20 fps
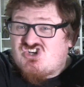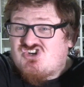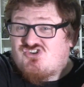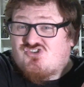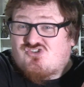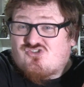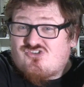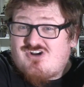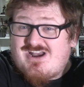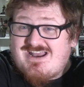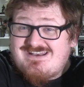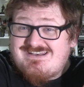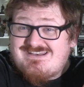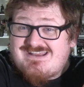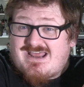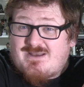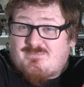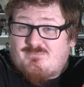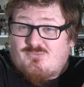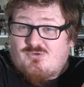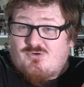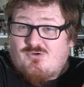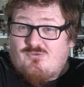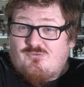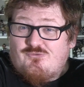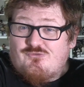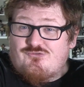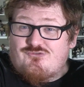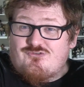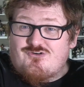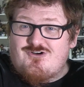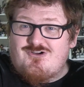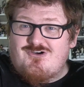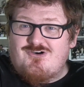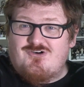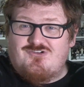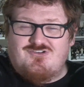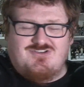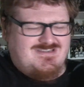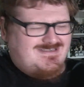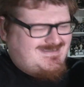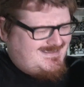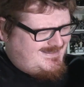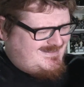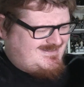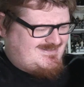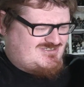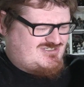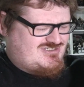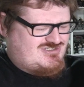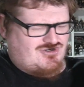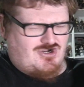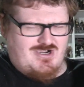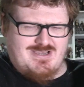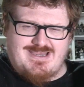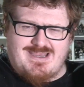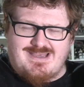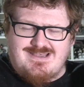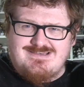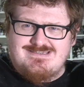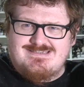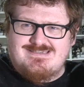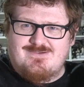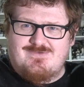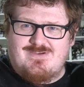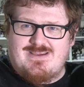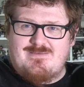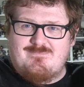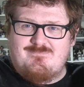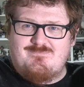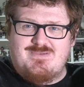Grand Admiral Thrawn. Getting straight into it,